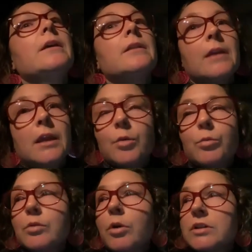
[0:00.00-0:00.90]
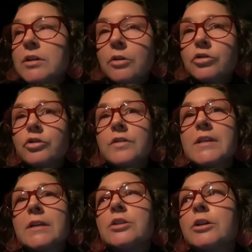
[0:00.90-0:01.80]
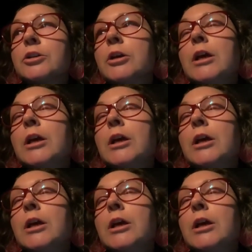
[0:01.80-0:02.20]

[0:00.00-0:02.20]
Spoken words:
the KW Multicultural Center,